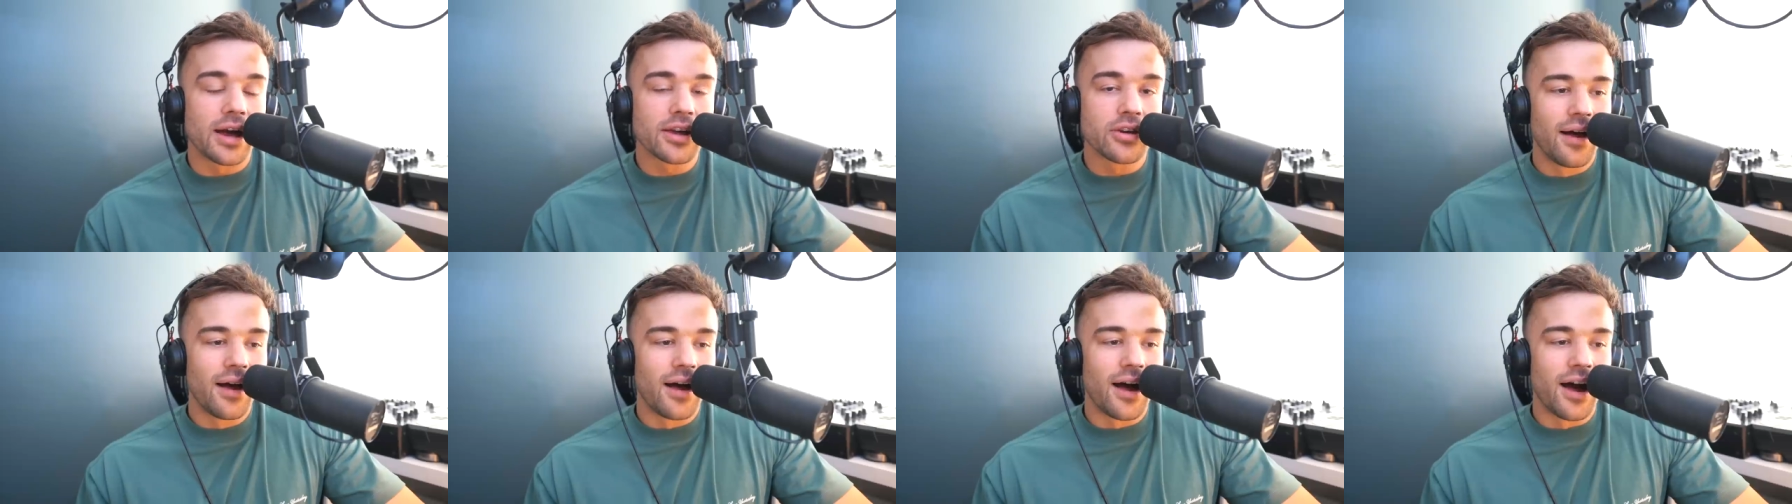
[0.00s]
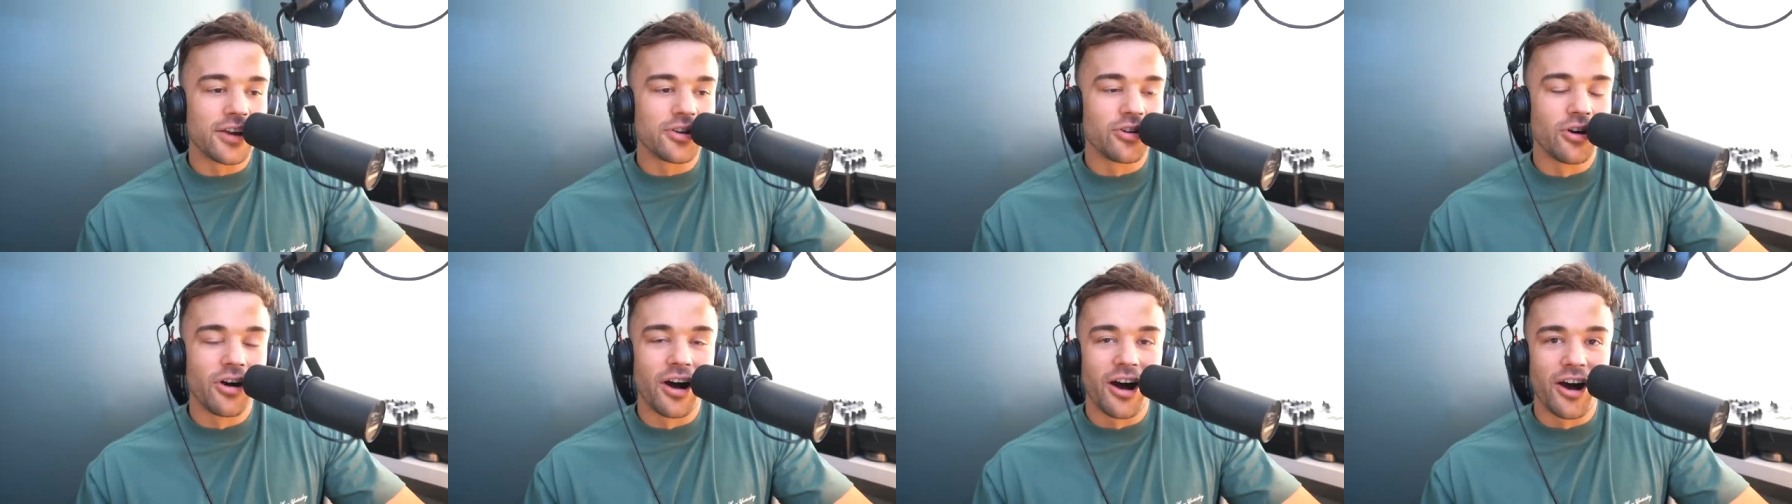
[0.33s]
I,
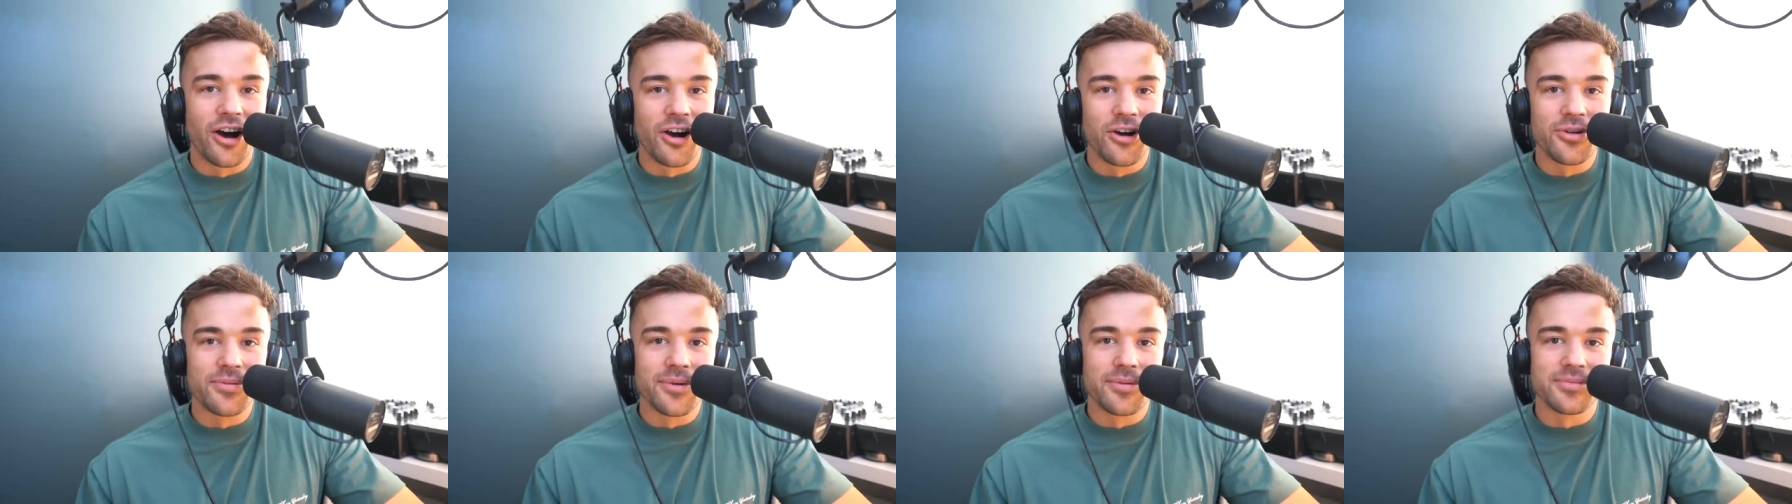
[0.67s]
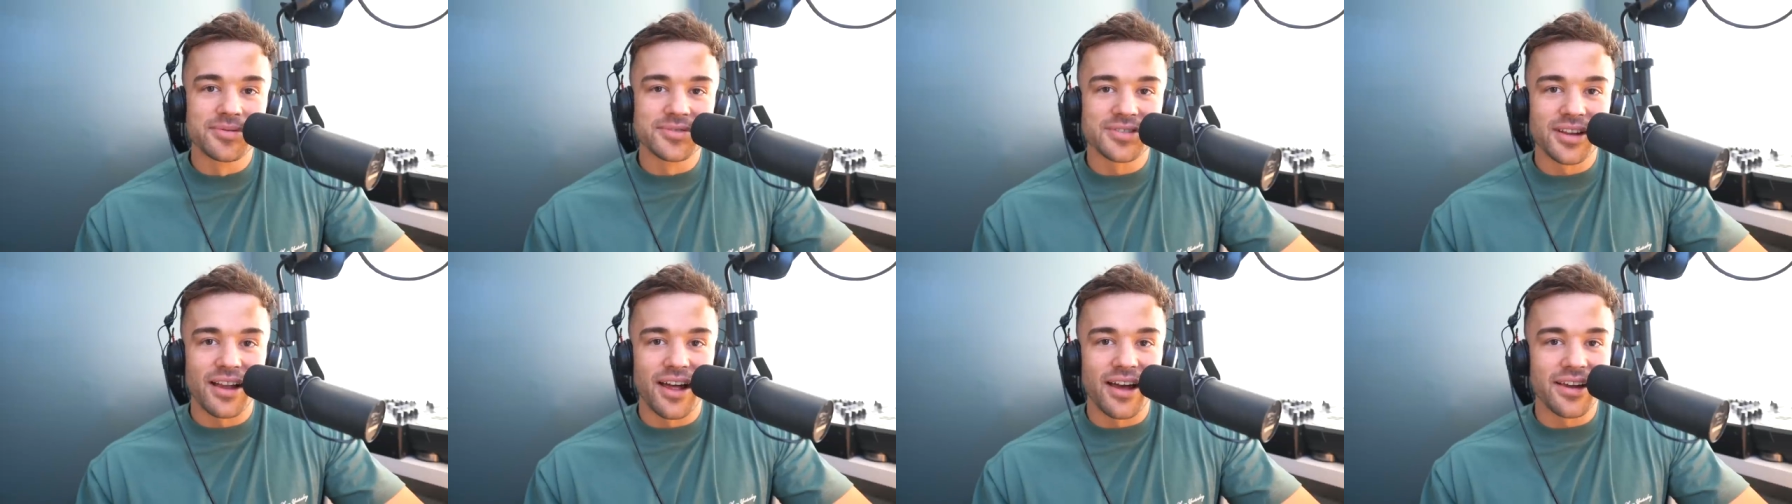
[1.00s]
I got home and
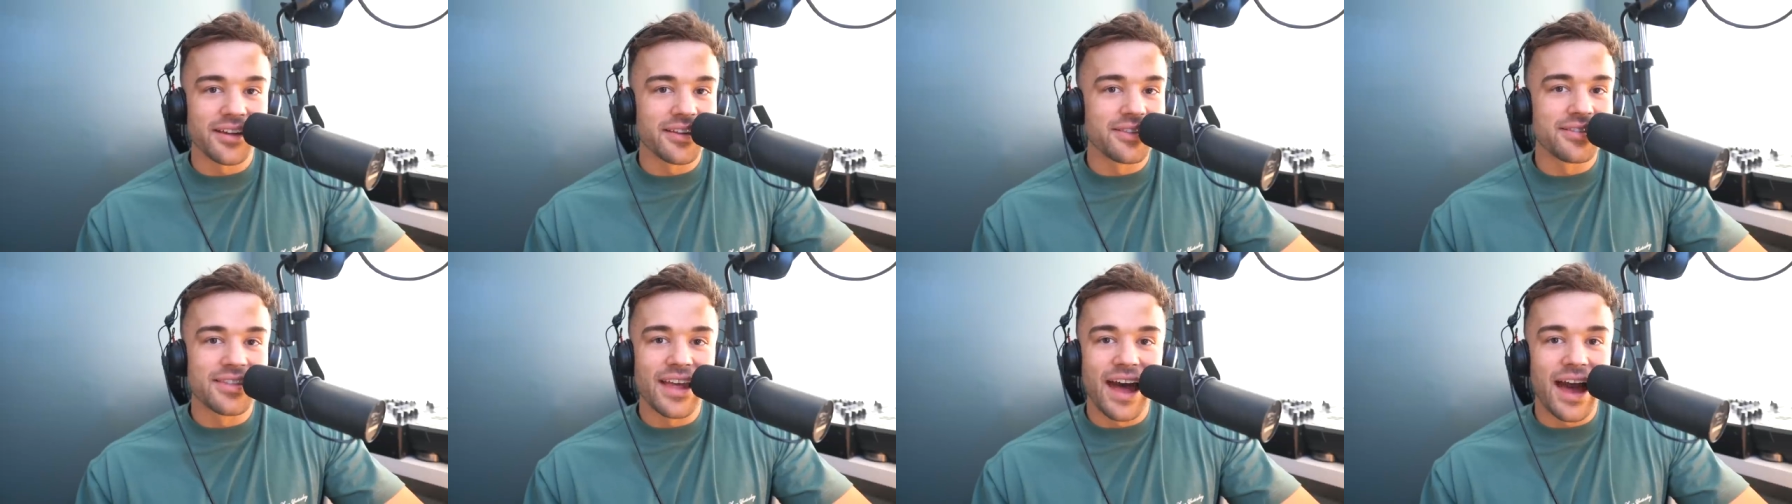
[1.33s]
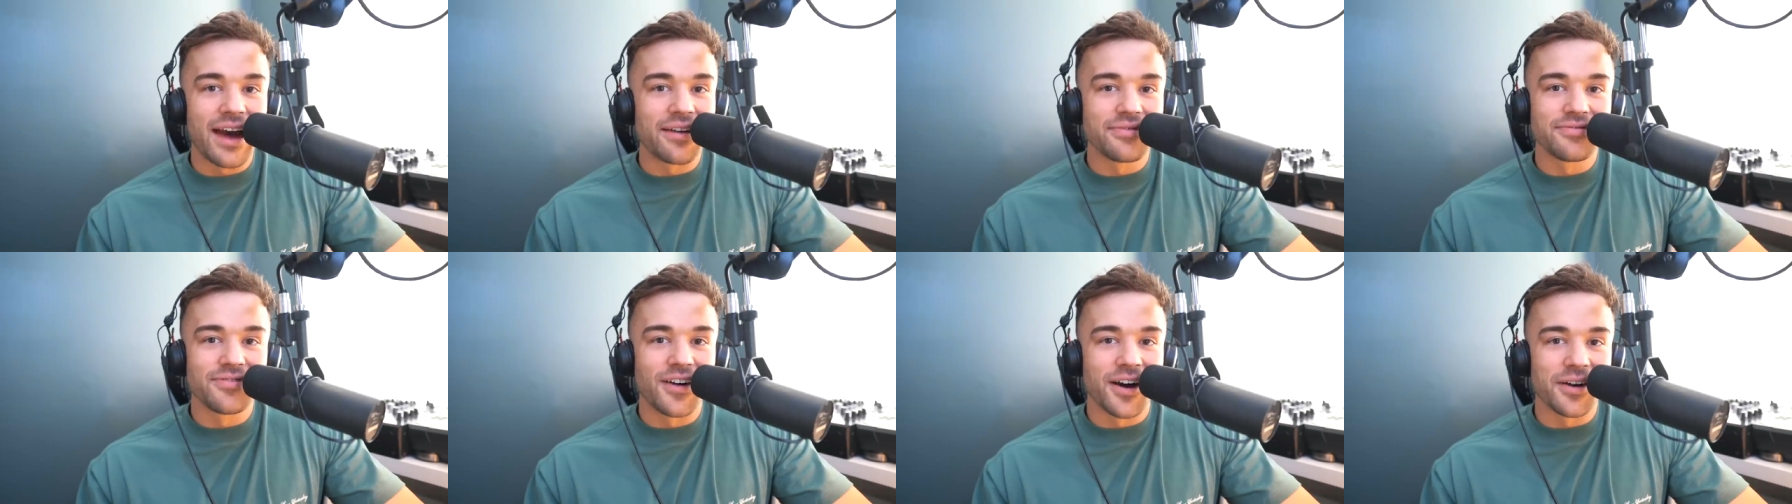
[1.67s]
was like,
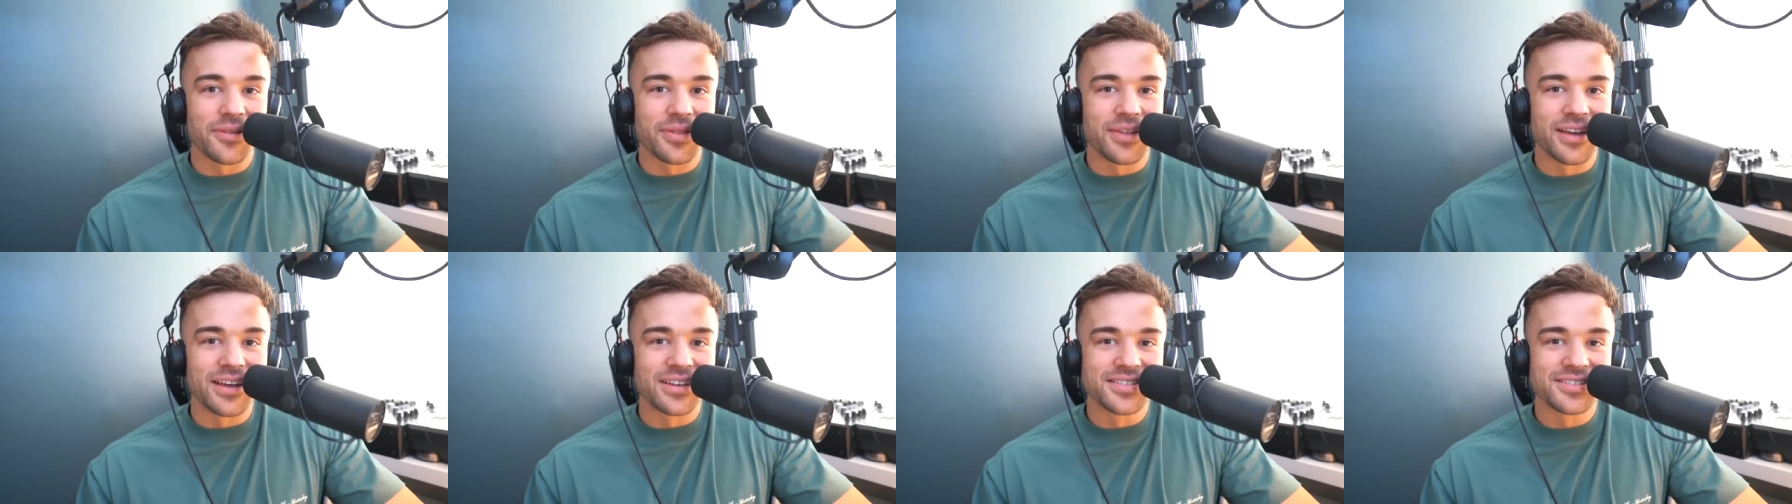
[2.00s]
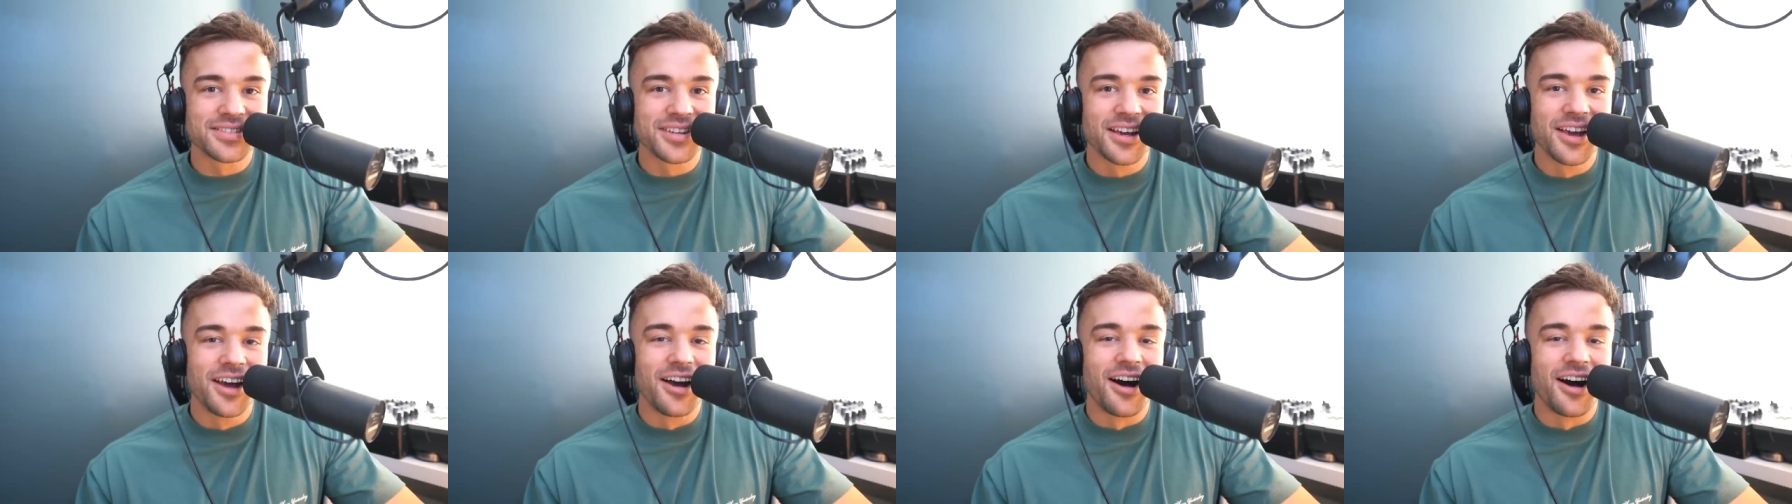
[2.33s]
nah, fuck this.